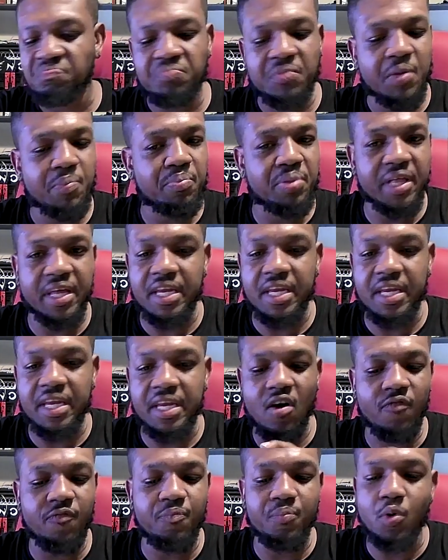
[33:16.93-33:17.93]
plenty
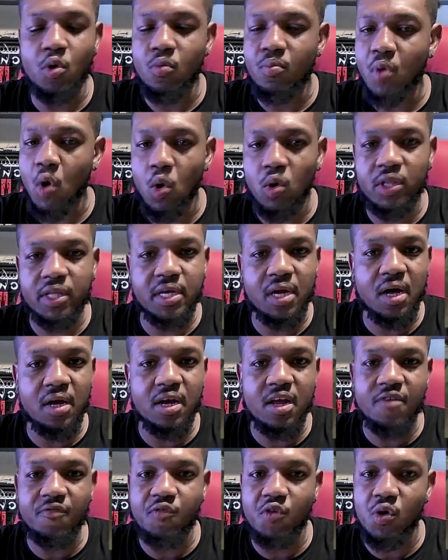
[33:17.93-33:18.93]
enough, boom, hold it on there
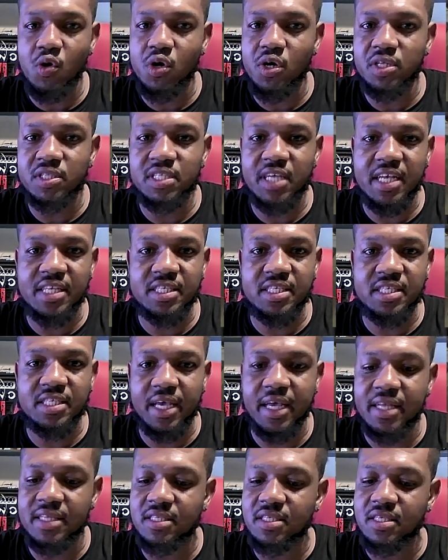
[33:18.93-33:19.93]
for a good 10
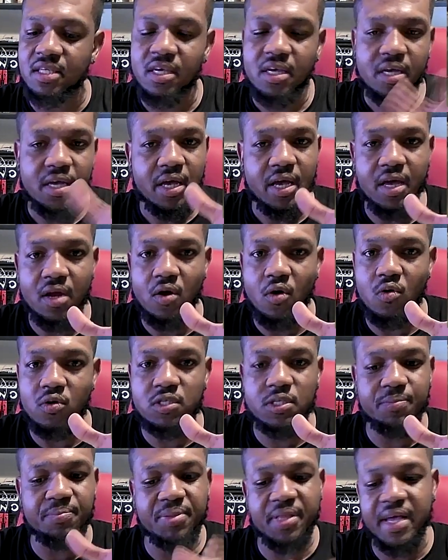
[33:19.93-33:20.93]
seconds. It holds in
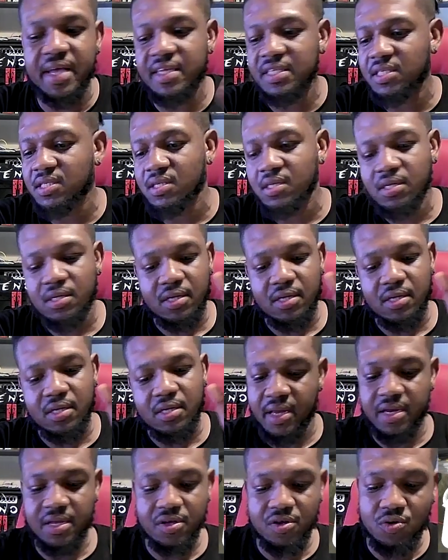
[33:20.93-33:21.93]
place, and
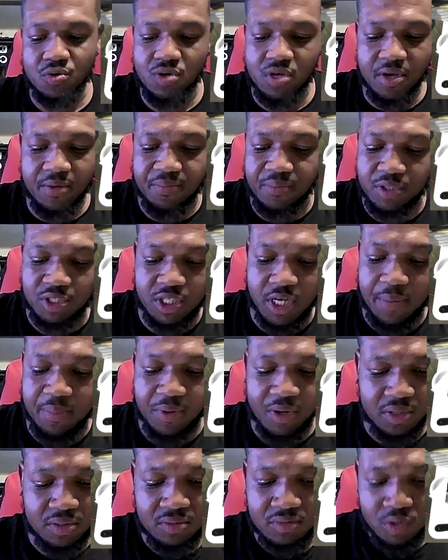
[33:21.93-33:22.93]
then you do your input shaper.
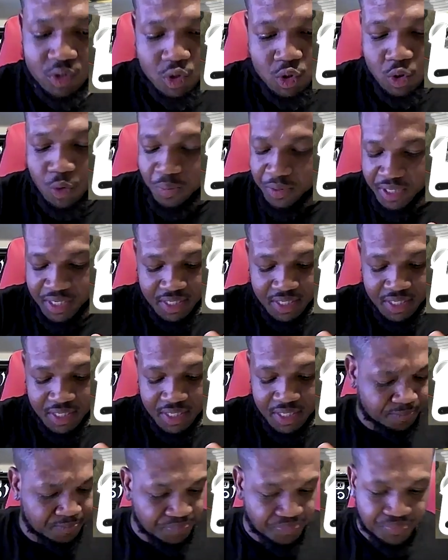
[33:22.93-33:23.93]
Super easy.
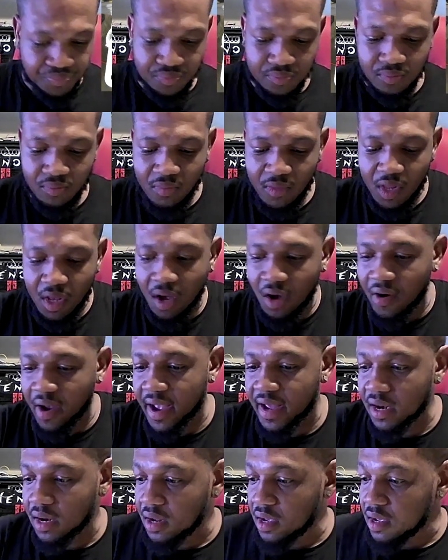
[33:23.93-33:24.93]
All right,
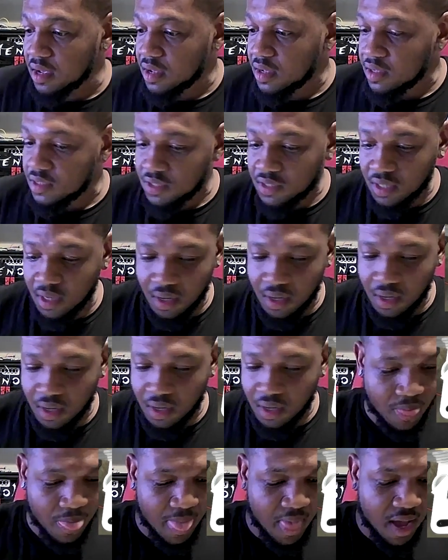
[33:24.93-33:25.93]
so
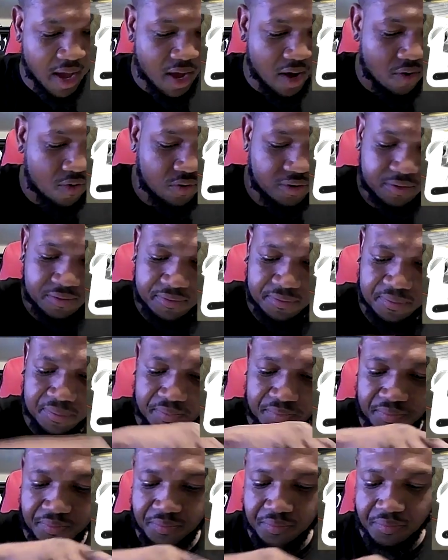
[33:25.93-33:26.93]
now,
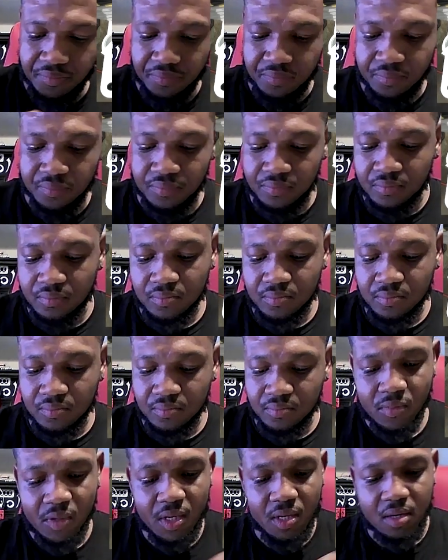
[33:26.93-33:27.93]

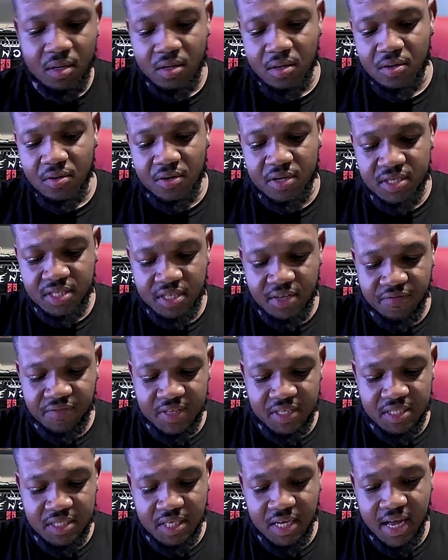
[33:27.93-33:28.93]
I'm gonna see if this
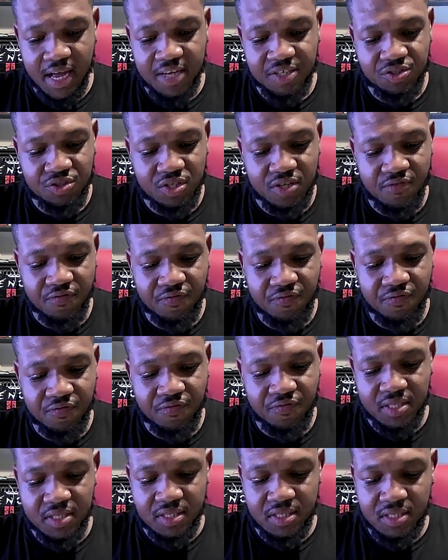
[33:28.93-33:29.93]
thing actually
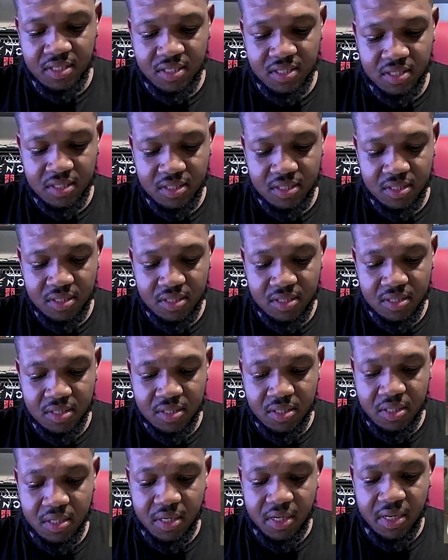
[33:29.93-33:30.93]
fits
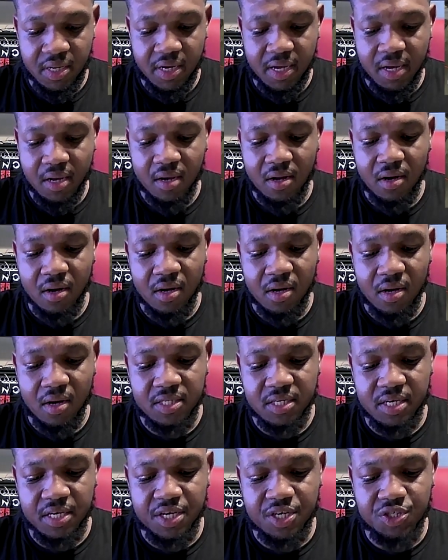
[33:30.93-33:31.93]
and not cause an
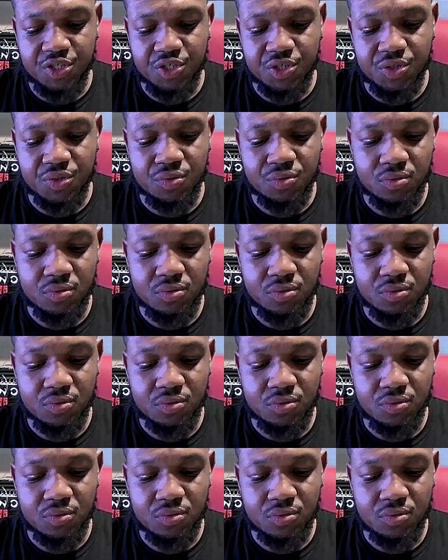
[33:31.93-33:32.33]
issue.